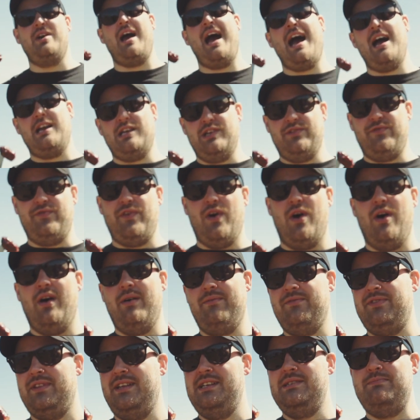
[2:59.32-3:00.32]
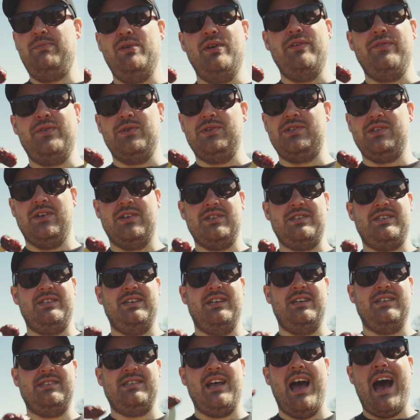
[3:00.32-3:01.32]
Ash Farm for these beautiful
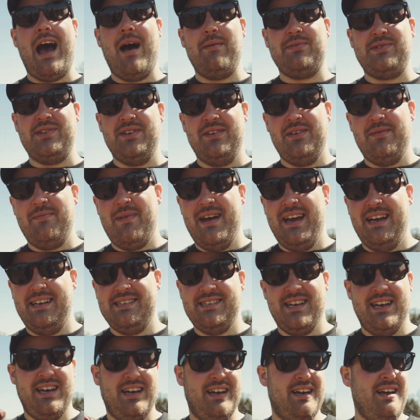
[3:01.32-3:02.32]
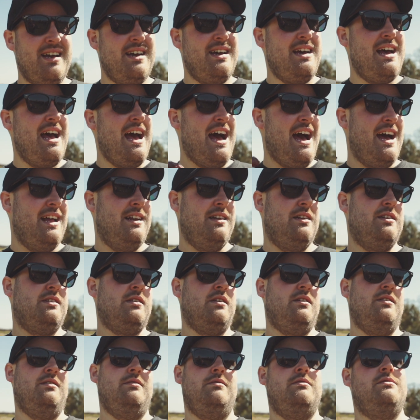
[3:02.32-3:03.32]
sausages. They're absolutely amazing, and
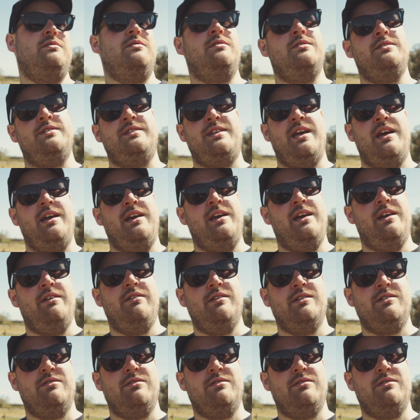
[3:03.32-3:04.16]
staying here is